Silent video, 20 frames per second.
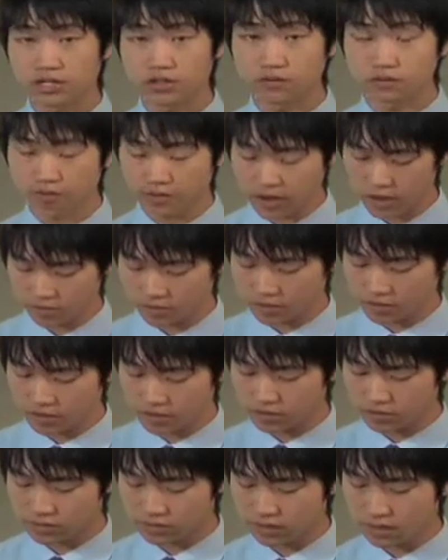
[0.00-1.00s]
than 5
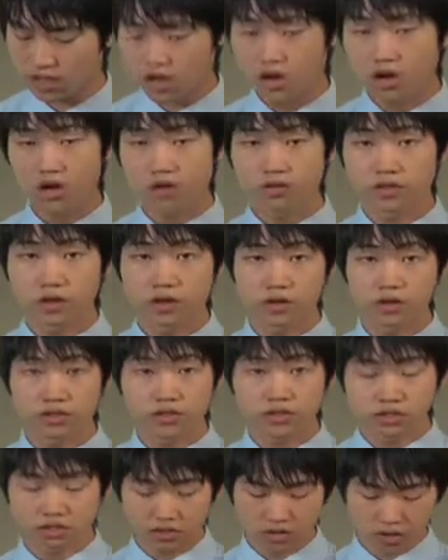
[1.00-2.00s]
years, there
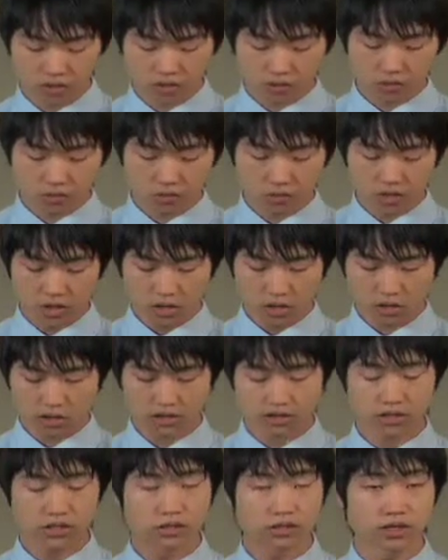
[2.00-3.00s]
is no
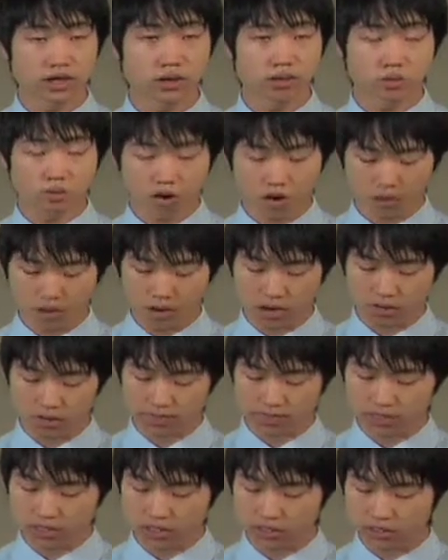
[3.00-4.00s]
question that Walmart
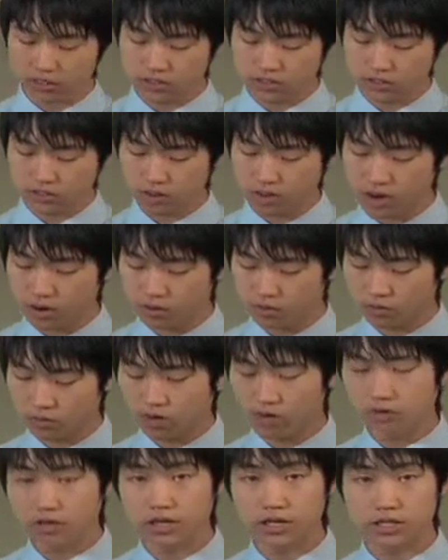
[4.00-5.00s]
is about
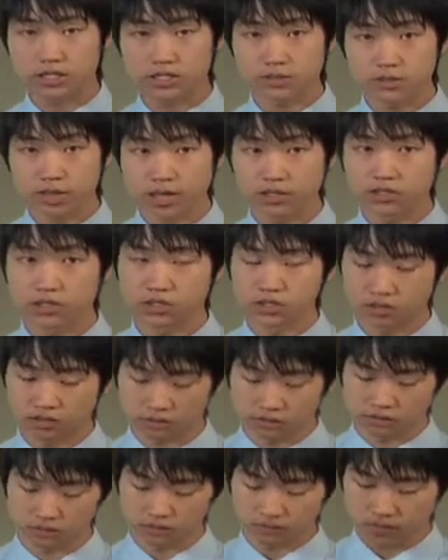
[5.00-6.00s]
growth and expansion.
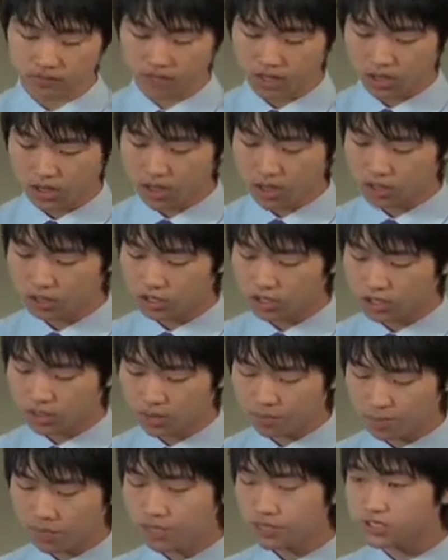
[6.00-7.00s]
The
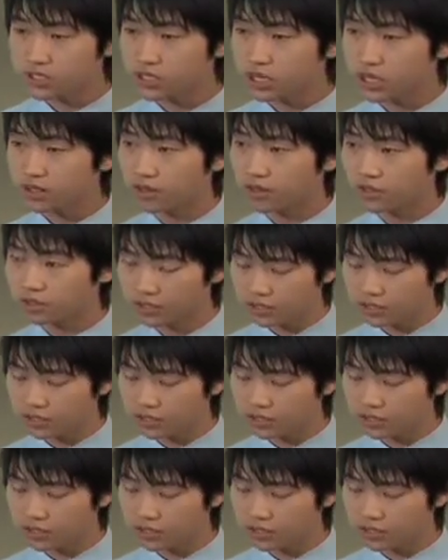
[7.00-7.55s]
company has challenged